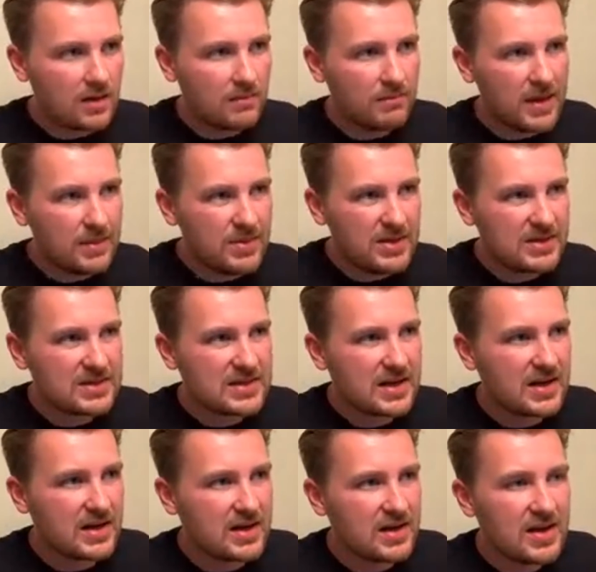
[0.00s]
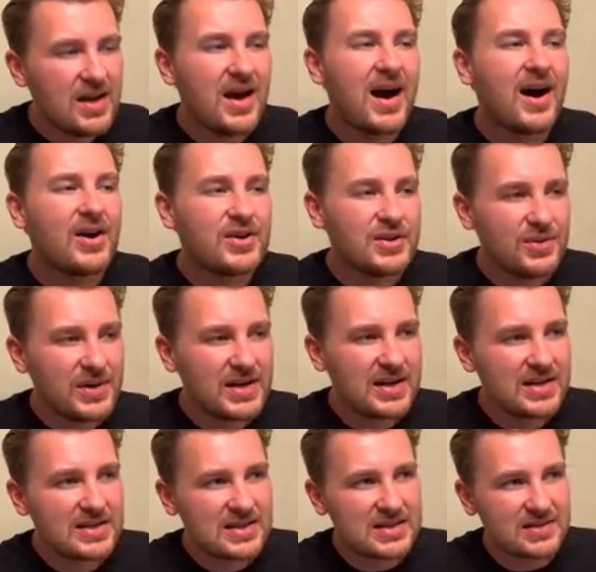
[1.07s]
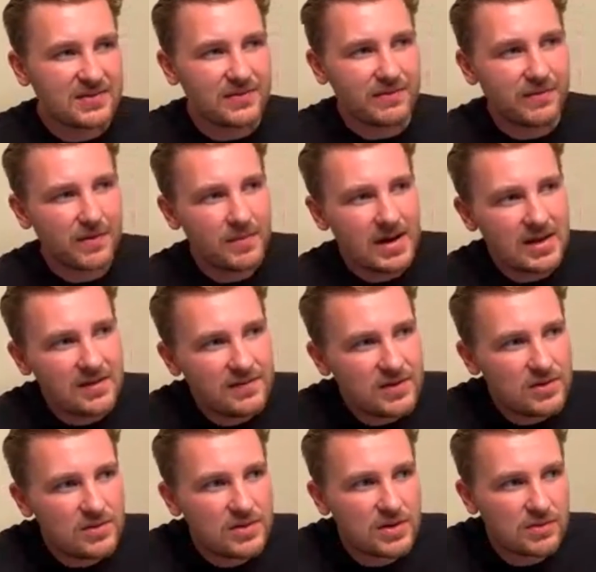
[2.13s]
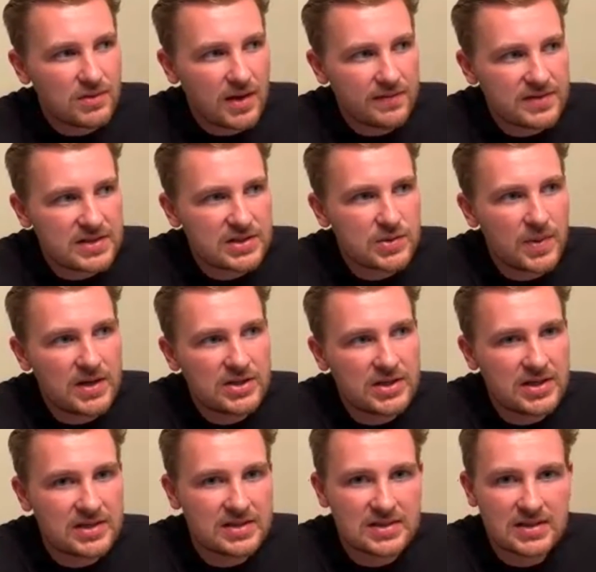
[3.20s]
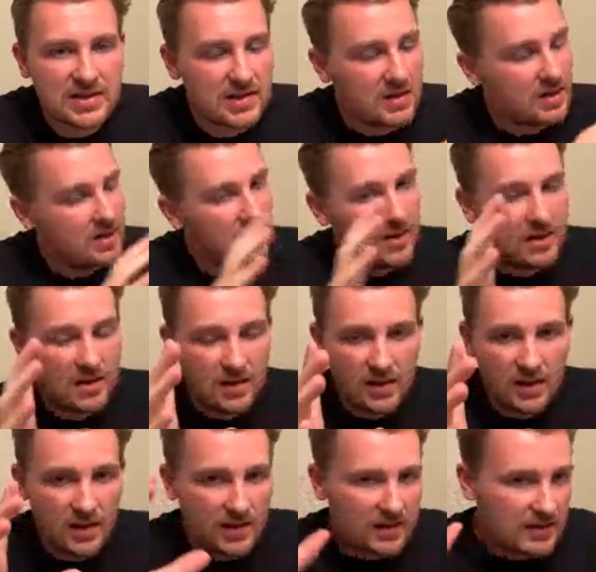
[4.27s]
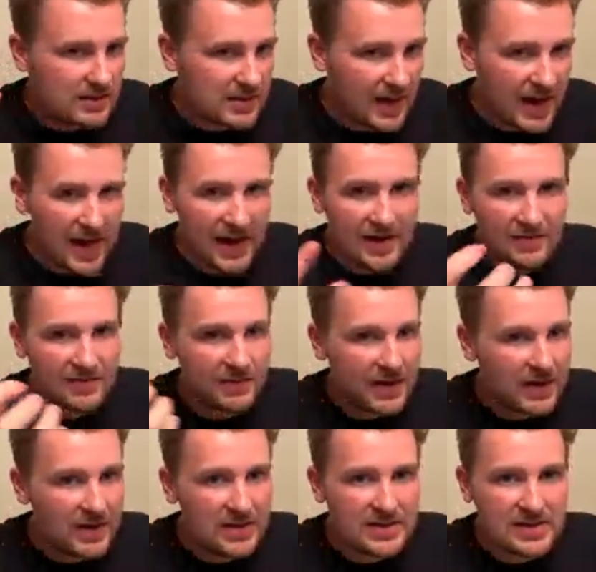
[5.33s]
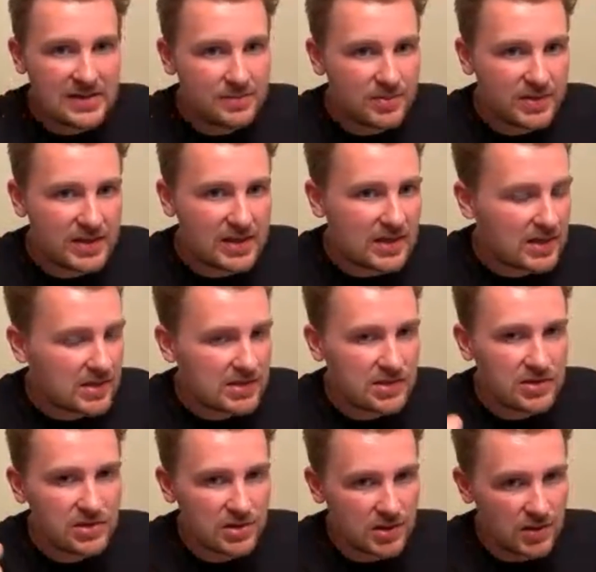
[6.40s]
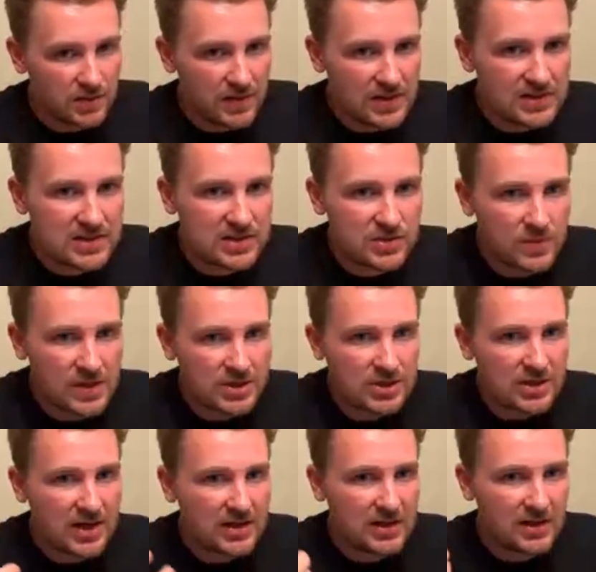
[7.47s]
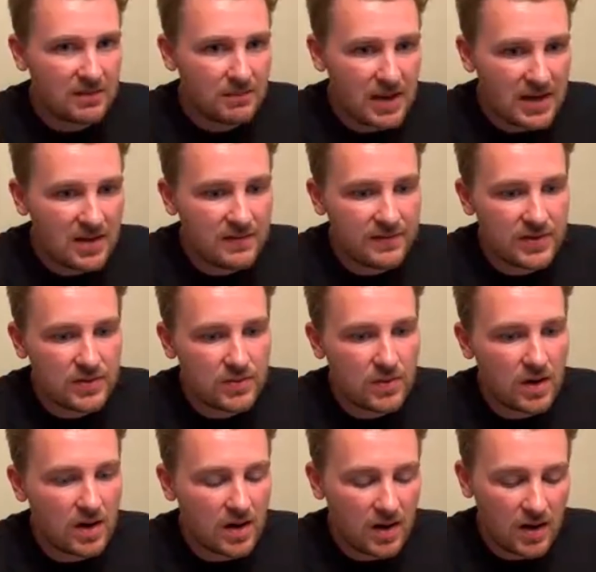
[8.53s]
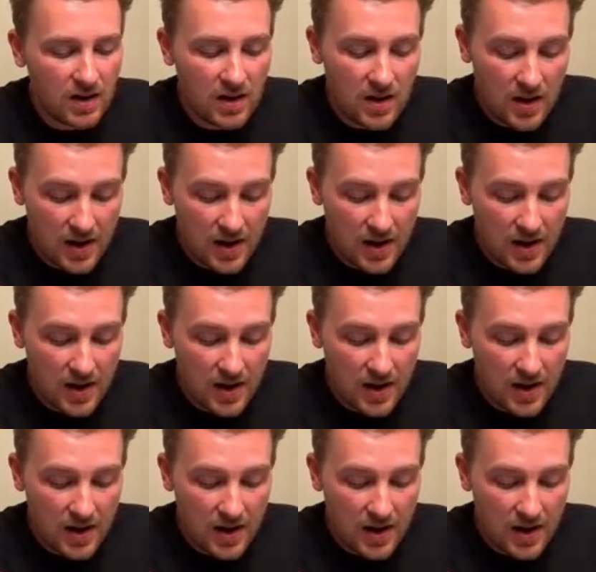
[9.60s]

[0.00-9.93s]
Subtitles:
maybe it's you know what it is? It's for many of you, your love situation is tied very deeply into your career situation. I think many of you are